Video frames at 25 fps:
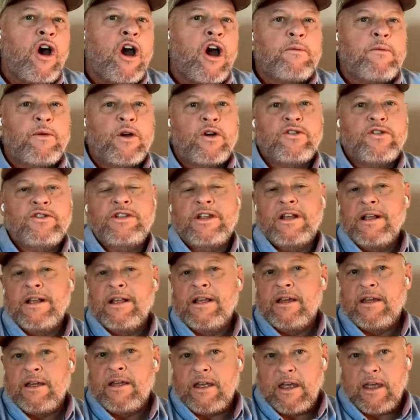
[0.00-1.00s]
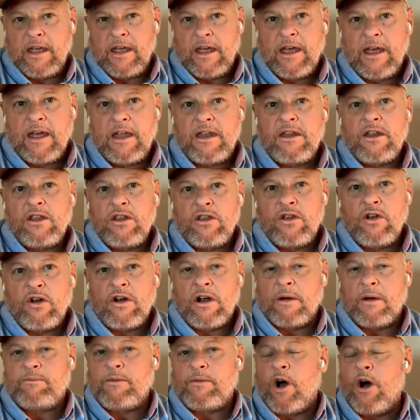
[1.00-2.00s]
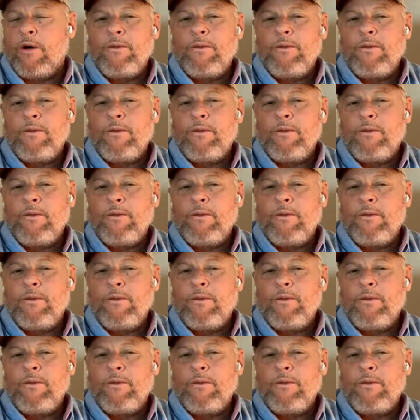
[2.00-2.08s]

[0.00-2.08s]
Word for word: harbors in Europe.